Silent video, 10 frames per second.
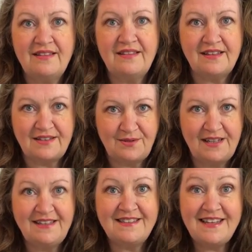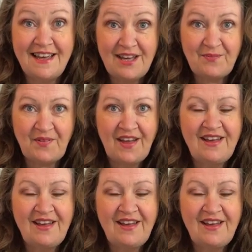this week's tip,